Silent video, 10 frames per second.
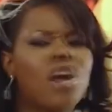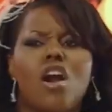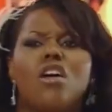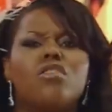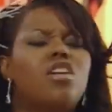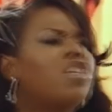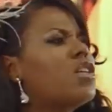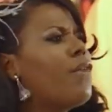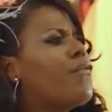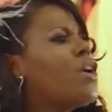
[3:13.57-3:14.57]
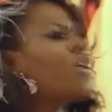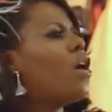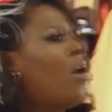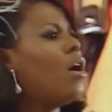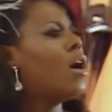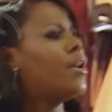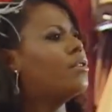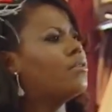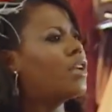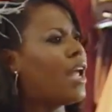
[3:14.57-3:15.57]
girl get your freak
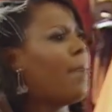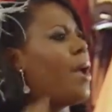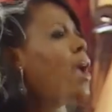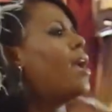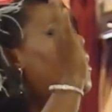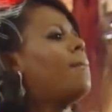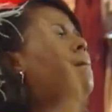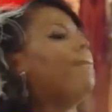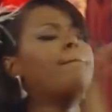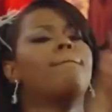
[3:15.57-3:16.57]
on campaign. No.